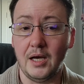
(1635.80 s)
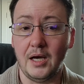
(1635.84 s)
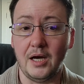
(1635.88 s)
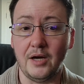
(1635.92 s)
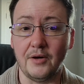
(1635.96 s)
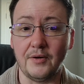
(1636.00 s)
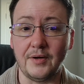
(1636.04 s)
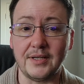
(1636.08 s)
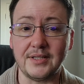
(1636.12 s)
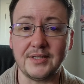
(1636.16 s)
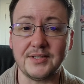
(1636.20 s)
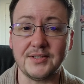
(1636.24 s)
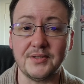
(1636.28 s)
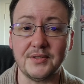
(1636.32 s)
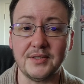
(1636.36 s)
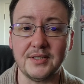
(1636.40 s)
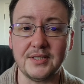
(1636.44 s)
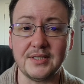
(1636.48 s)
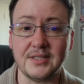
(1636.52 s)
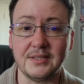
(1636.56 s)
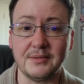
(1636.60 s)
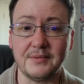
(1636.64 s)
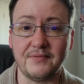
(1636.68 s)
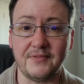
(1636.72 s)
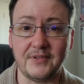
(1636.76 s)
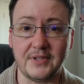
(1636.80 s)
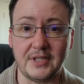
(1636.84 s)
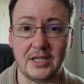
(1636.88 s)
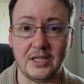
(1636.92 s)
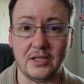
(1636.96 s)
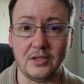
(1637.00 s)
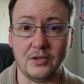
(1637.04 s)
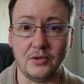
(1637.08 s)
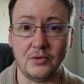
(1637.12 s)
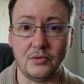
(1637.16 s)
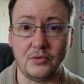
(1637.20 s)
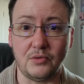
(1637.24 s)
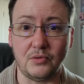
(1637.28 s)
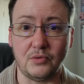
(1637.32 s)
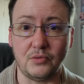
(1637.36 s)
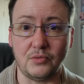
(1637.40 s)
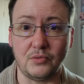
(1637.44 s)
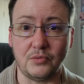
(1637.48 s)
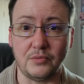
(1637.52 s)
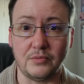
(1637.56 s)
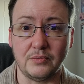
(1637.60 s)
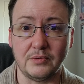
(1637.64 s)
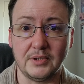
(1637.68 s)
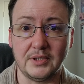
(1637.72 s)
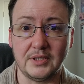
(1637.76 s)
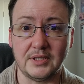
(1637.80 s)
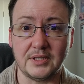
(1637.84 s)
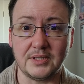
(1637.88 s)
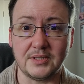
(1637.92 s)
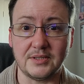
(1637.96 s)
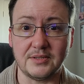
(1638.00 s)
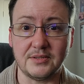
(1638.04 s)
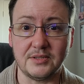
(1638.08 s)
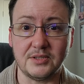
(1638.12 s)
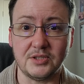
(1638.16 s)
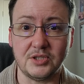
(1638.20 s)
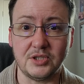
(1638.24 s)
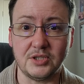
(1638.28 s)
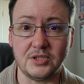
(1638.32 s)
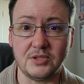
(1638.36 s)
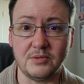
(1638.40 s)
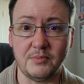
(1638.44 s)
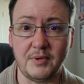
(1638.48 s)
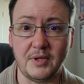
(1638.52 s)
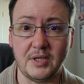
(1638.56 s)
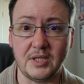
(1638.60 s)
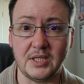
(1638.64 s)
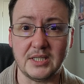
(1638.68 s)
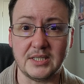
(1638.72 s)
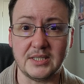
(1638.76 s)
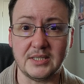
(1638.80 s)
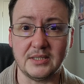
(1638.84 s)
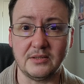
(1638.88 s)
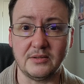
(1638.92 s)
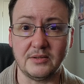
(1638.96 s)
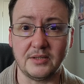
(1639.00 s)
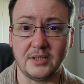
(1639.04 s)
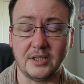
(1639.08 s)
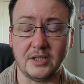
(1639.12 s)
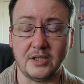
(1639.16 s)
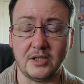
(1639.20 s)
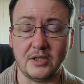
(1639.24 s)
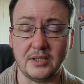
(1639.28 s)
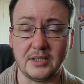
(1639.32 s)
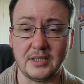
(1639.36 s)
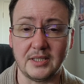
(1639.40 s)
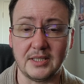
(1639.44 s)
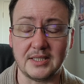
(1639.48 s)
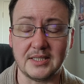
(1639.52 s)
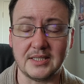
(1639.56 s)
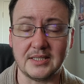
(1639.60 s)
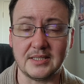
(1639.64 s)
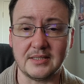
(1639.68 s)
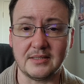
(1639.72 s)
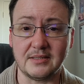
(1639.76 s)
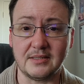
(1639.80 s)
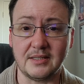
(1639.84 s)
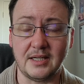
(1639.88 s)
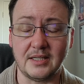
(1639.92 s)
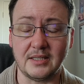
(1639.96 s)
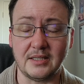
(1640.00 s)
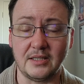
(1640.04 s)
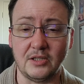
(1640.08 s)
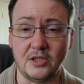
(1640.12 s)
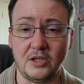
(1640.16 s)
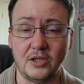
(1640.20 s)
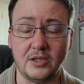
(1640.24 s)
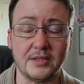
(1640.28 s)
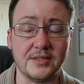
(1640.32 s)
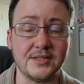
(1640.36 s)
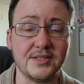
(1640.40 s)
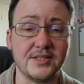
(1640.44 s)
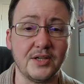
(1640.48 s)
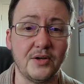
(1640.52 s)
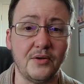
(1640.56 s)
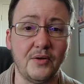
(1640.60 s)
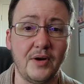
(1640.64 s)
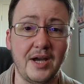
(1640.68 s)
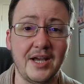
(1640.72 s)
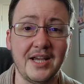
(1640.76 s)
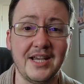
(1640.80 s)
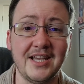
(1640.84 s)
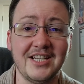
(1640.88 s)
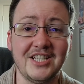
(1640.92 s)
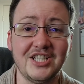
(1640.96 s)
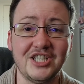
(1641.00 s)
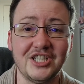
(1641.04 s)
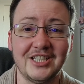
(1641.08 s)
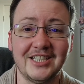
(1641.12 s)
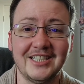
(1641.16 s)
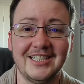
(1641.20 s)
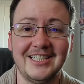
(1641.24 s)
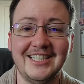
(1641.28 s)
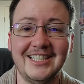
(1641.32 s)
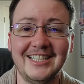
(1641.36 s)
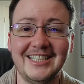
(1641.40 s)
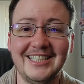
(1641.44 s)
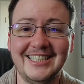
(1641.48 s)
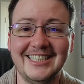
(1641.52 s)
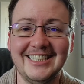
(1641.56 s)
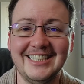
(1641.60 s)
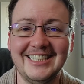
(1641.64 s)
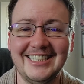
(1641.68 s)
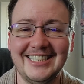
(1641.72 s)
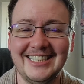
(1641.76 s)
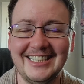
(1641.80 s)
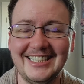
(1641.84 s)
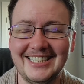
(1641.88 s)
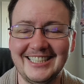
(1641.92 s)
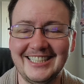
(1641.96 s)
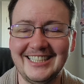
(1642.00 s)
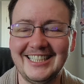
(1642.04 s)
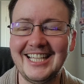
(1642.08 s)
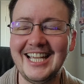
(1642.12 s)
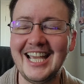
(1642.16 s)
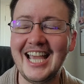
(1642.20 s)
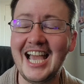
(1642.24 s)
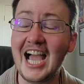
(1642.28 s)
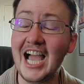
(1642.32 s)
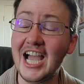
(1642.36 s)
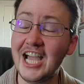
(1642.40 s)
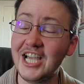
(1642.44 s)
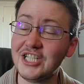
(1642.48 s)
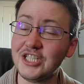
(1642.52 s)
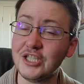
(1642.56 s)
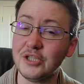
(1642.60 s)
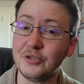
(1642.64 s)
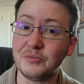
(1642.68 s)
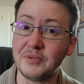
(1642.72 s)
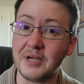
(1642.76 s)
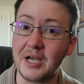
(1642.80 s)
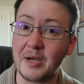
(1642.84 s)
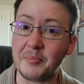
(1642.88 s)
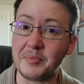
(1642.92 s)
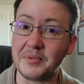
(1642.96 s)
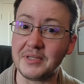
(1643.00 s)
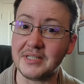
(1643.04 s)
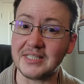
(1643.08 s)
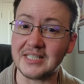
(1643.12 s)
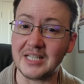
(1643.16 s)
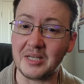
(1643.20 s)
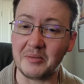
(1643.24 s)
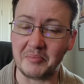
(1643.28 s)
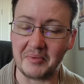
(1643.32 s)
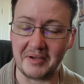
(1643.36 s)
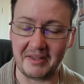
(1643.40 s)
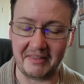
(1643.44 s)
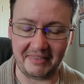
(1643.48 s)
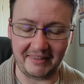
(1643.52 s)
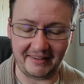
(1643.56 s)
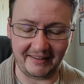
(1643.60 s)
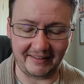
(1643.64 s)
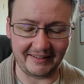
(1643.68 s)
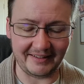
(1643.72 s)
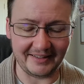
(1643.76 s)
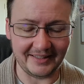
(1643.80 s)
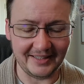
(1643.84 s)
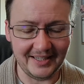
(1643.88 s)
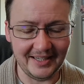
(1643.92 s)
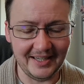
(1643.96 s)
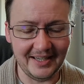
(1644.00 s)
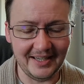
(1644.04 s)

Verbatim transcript: All right, so this video is just about a single year, and it's kind of long, so I should I should wrap this up, I think.